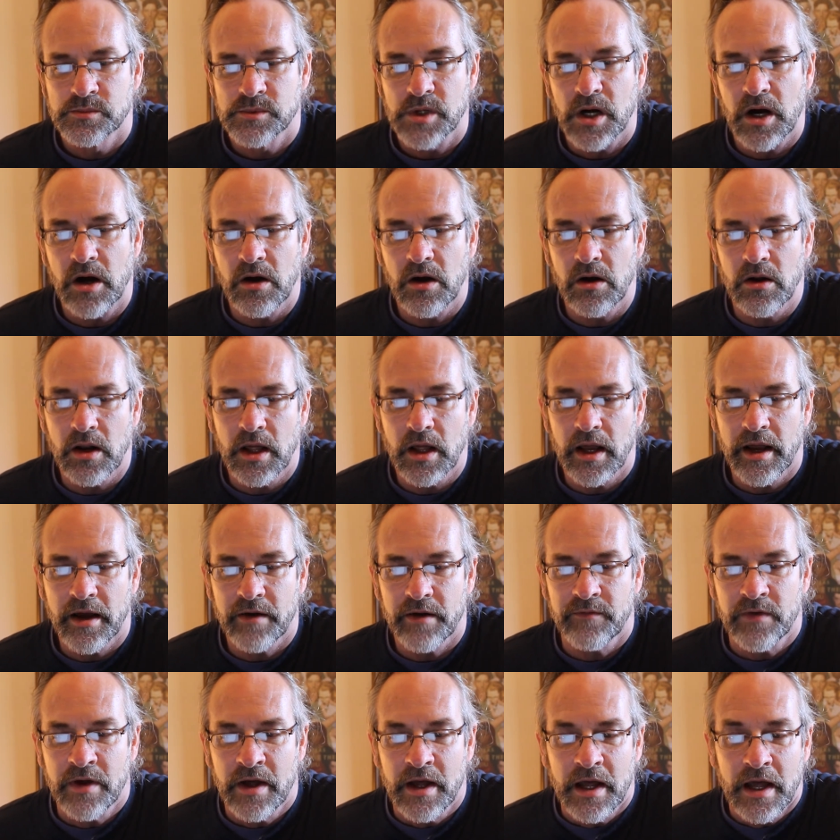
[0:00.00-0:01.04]
All
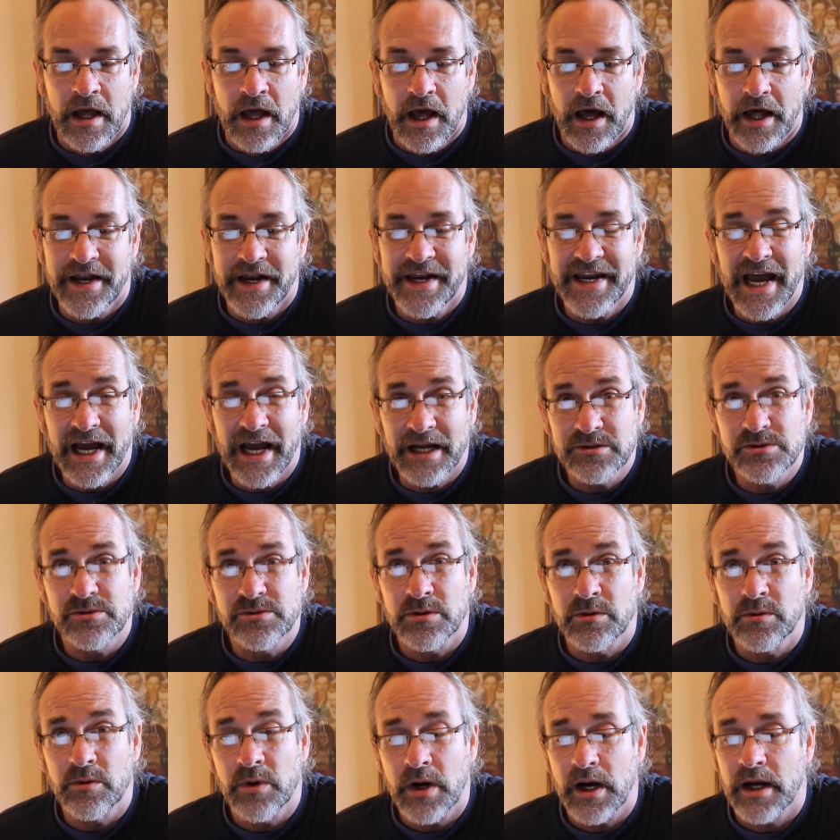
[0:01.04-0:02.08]
have a
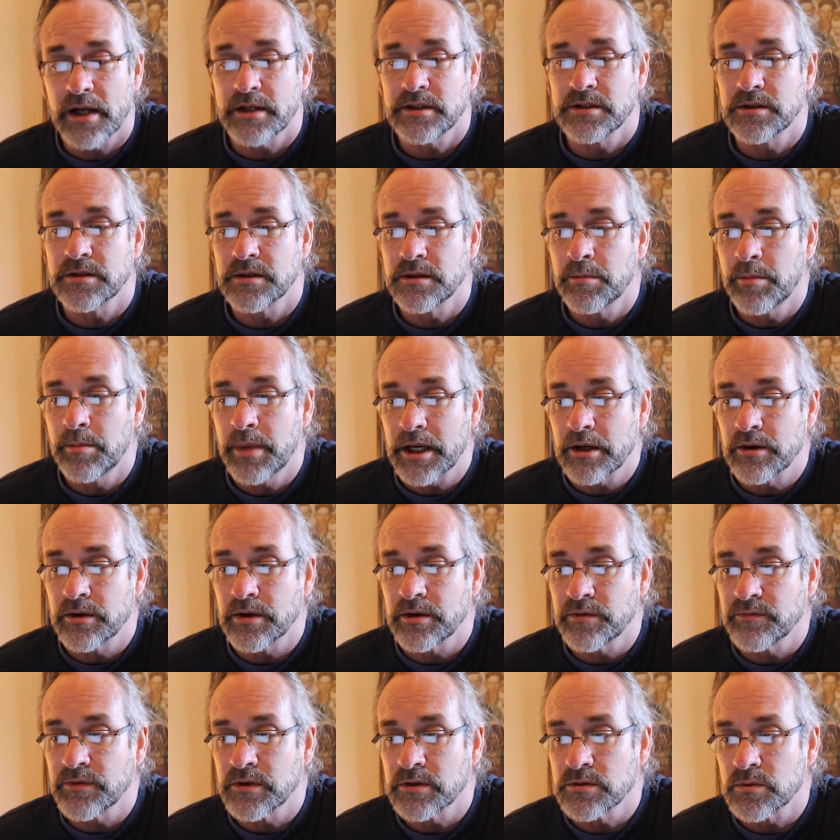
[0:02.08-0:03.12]
natural right to the
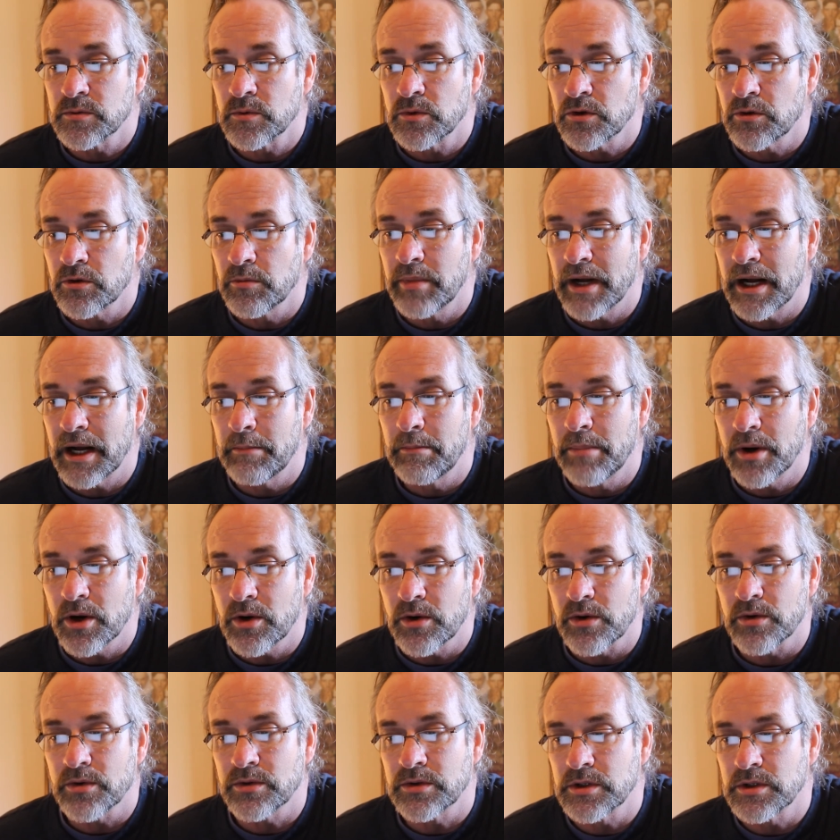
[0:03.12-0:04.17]
bounty of this world by
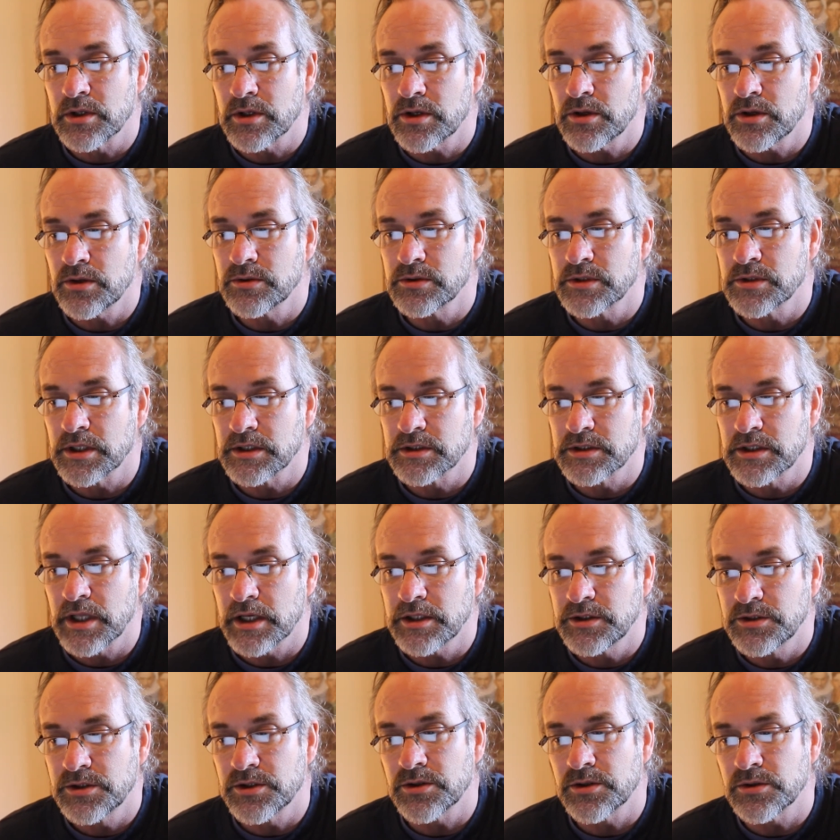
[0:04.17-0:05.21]
birth to use as
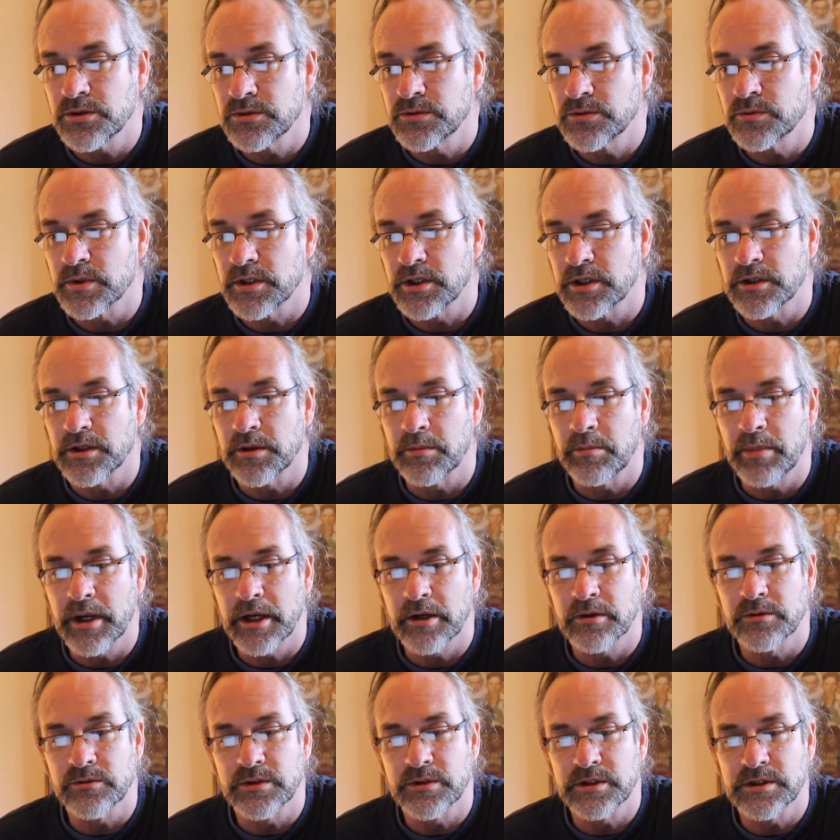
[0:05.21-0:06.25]
they choose within the
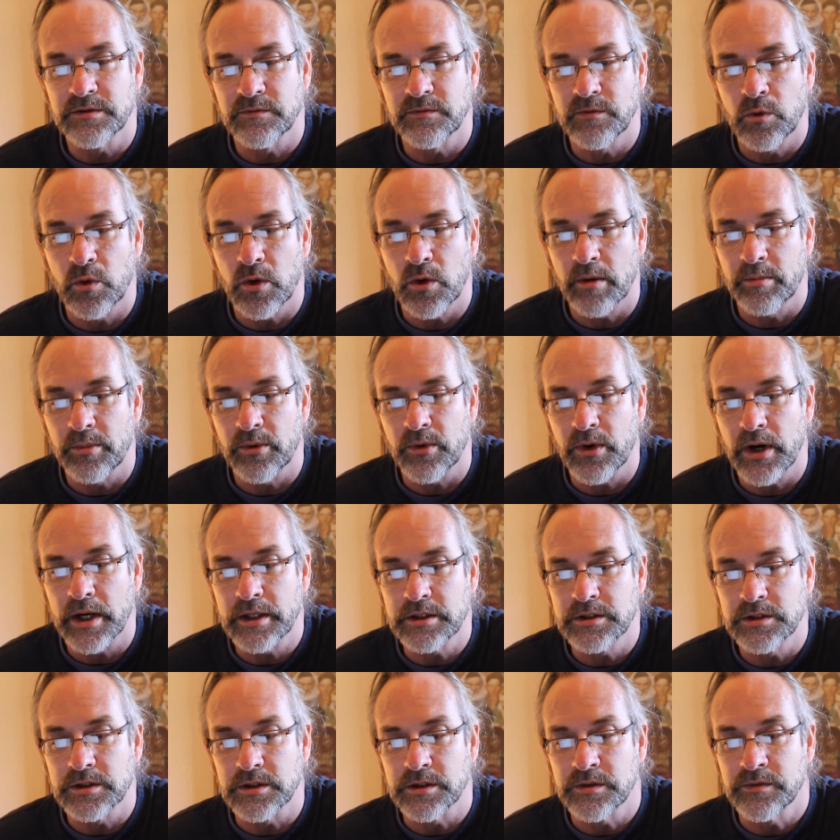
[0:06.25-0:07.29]
boundaries of
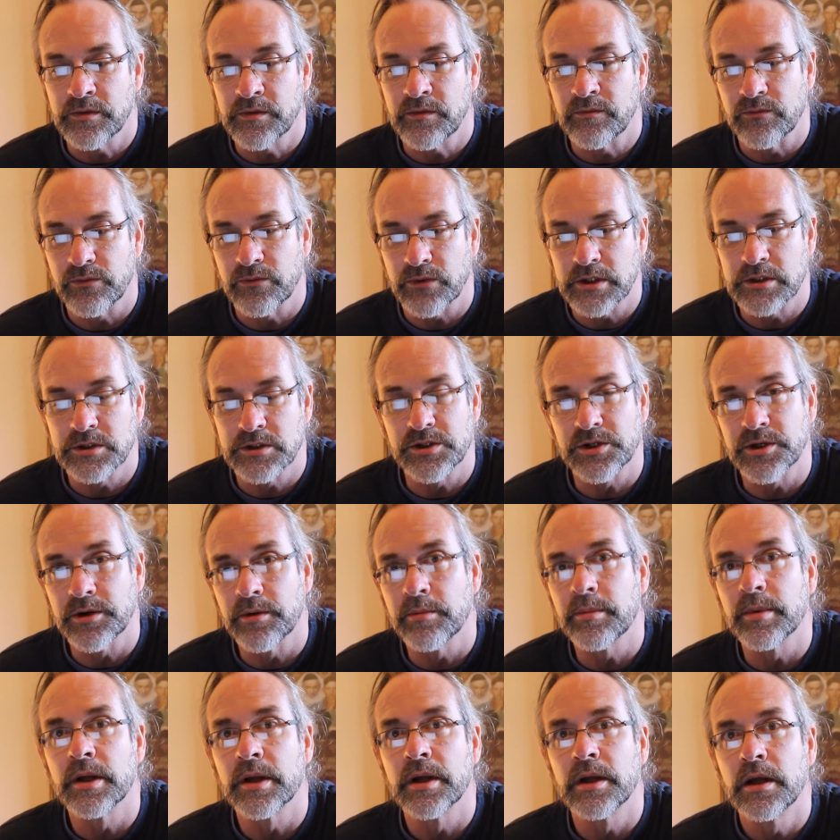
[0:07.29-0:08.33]
cooperation,
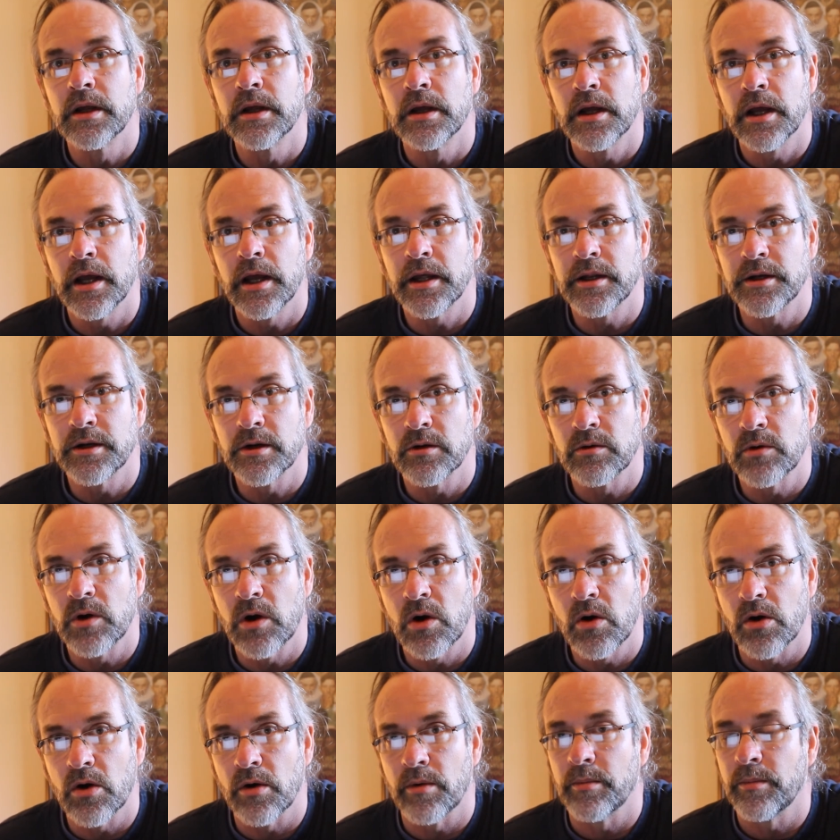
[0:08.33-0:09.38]
friendship, and no
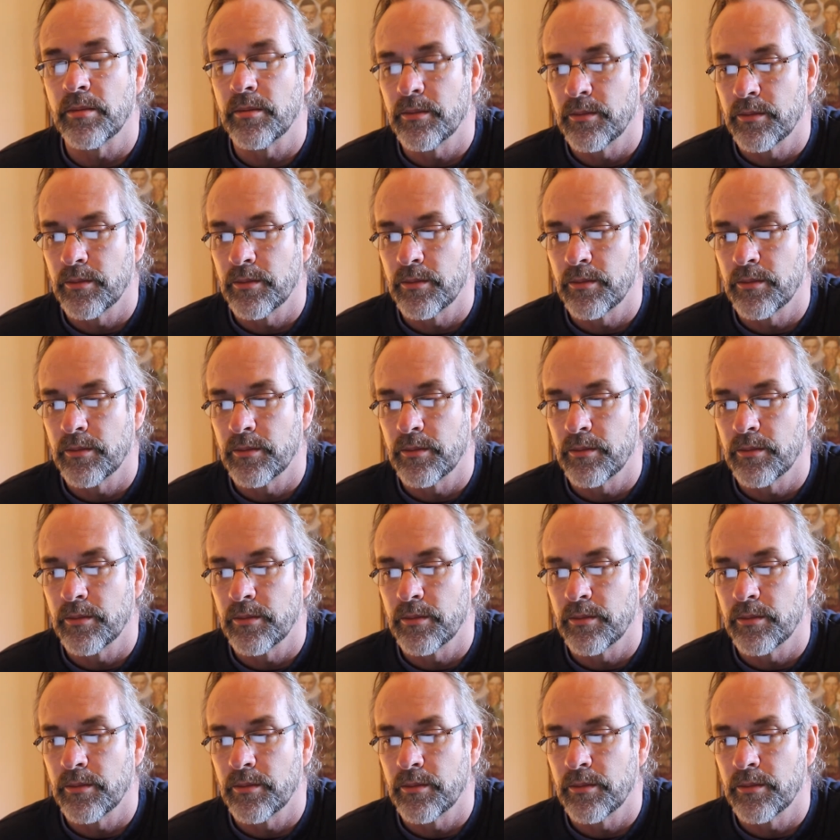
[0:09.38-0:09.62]
harm.